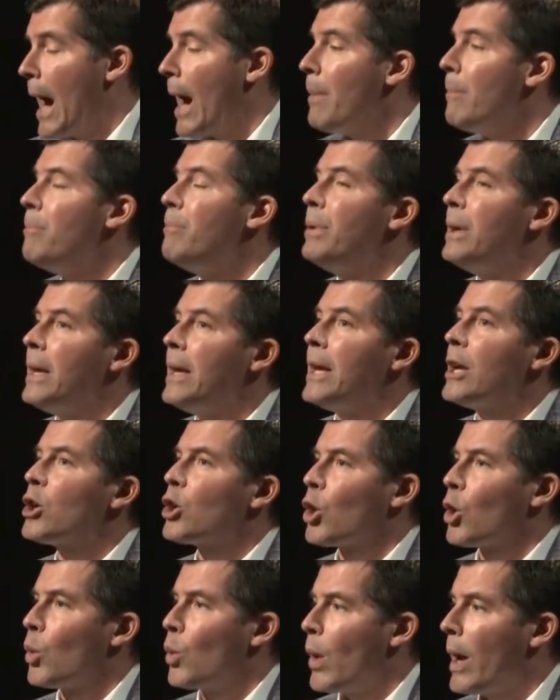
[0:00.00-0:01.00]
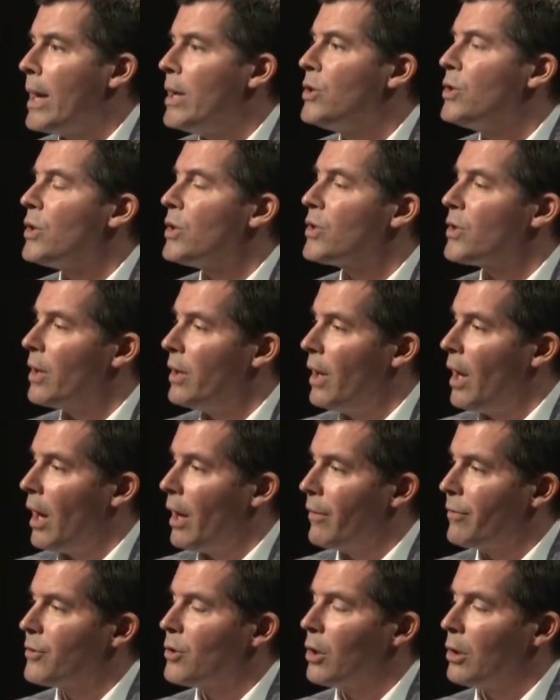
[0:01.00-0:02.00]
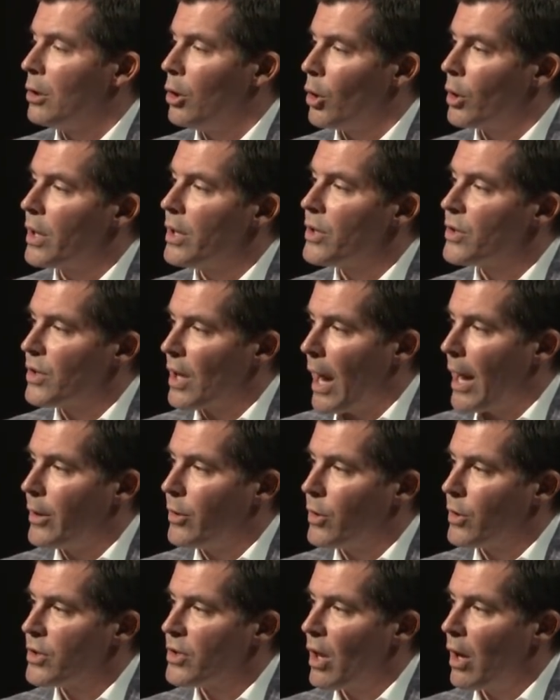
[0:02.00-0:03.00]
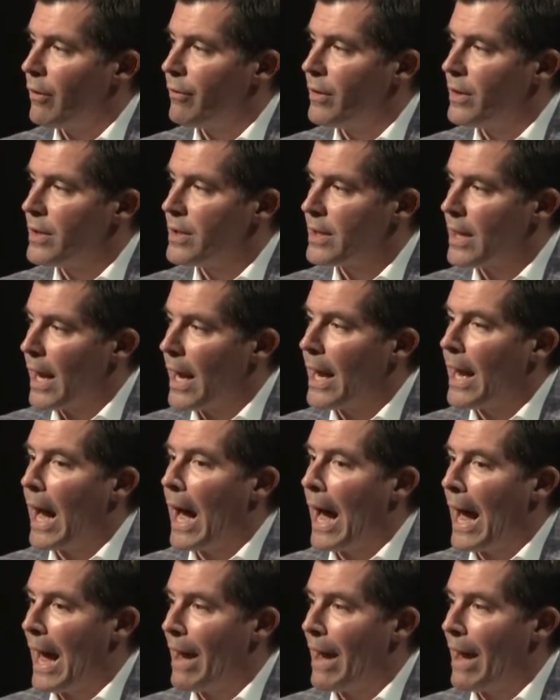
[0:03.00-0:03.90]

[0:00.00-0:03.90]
Yeah, being courageous enough to look inside yourself and say,